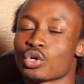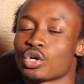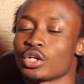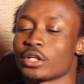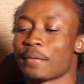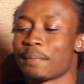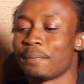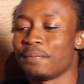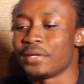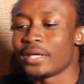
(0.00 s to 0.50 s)
we
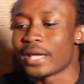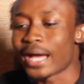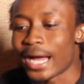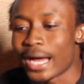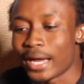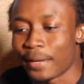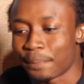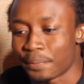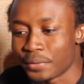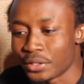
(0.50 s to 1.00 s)
call the
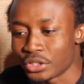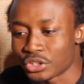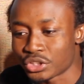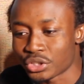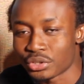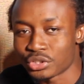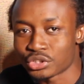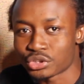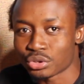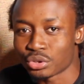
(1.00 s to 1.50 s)
BIP
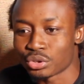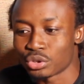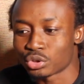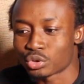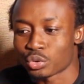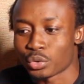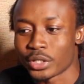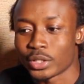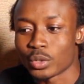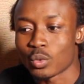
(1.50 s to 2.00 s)

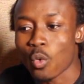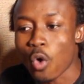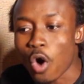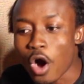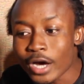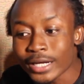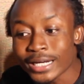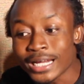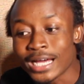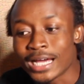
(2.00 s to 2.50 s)

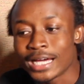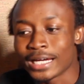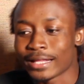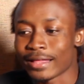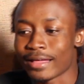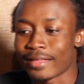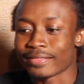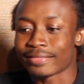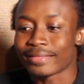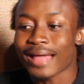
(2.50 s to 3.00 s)
0021,
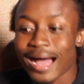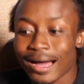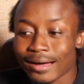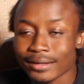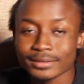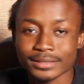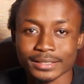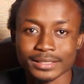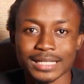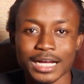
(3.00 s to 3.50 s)
and
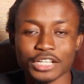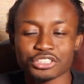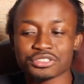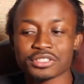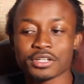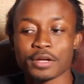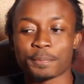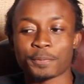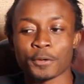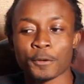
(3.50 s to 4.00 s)
that is
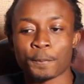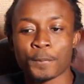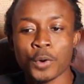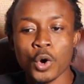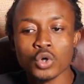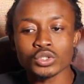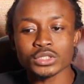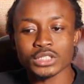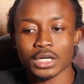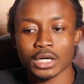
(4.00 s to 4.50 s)
actually a
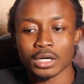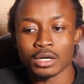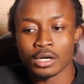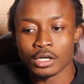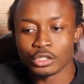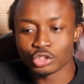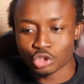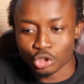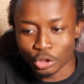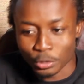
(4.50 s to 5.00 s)
proposal
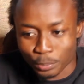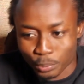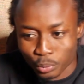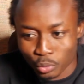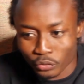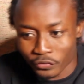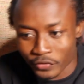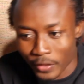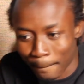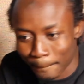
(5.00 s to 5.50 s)
to
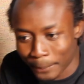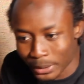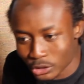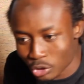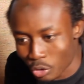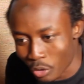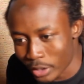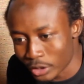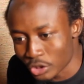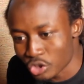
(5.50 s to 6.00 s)
improve the
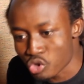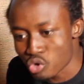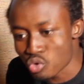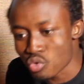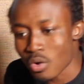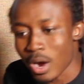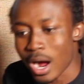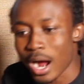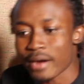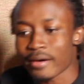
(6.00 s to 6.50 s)
Bitcoin
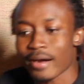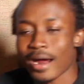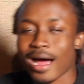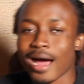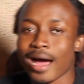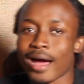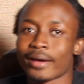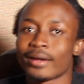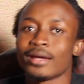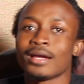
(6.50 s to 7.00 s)

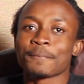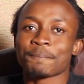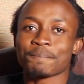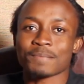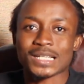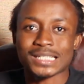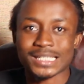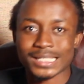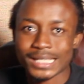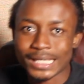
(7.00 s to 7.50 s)
URI
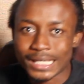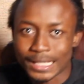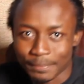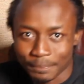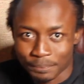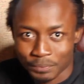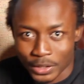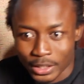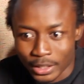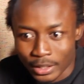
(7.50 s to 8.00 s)

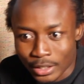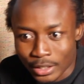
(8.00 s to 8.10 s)
scheme.